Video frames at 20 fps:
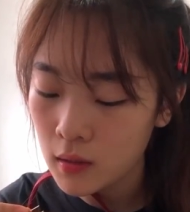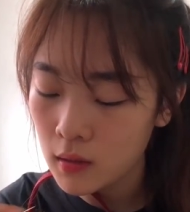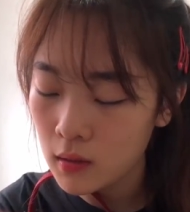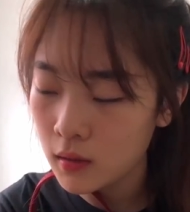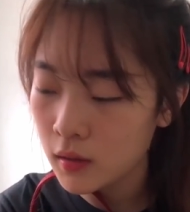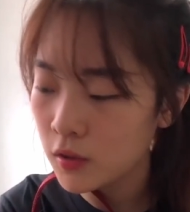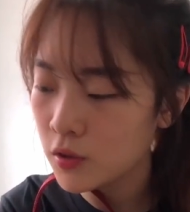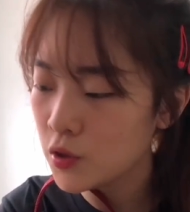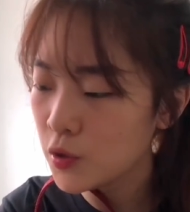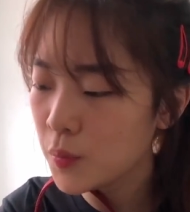
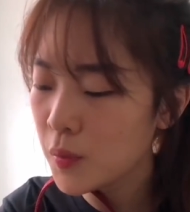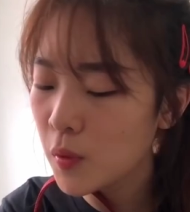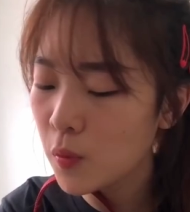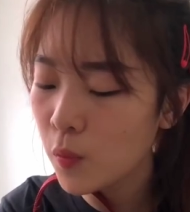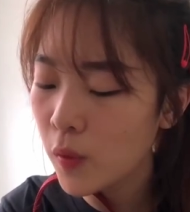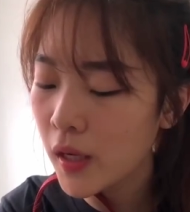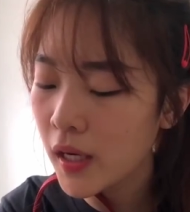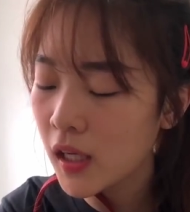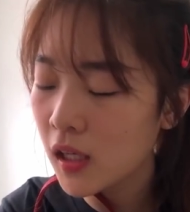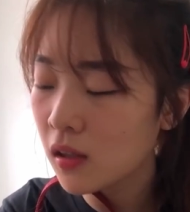it took me
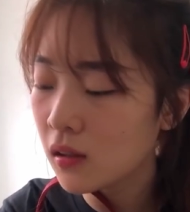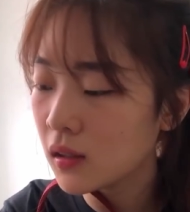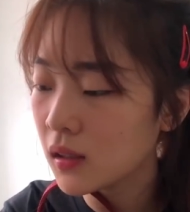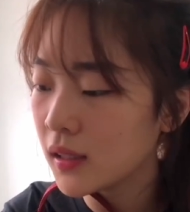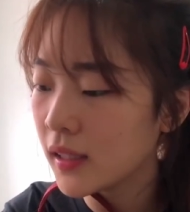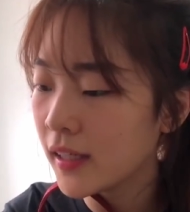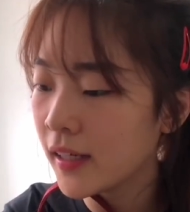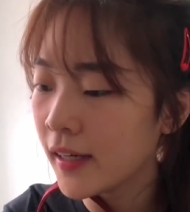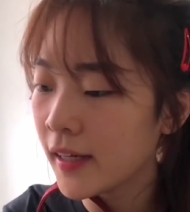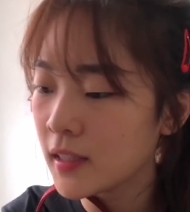way longer than
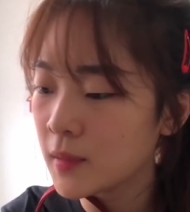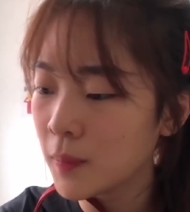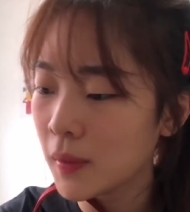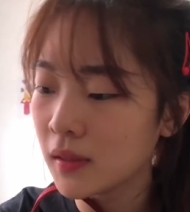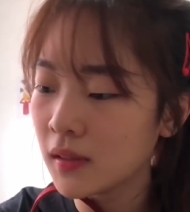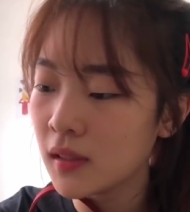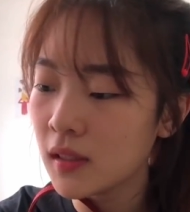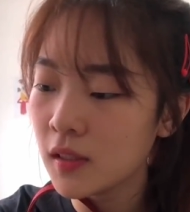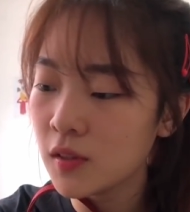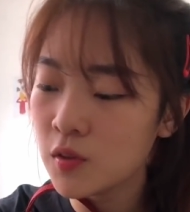I
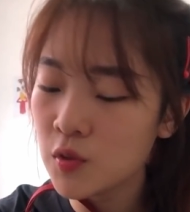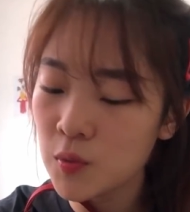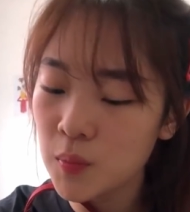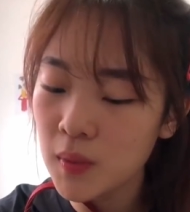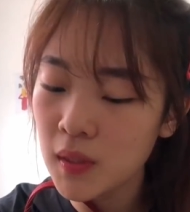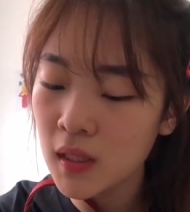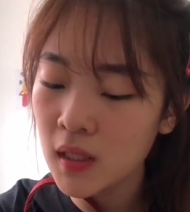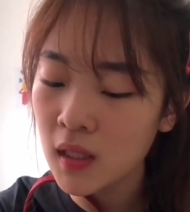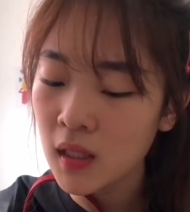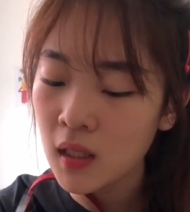expected it to
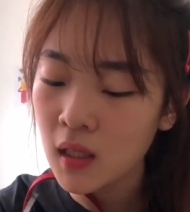be.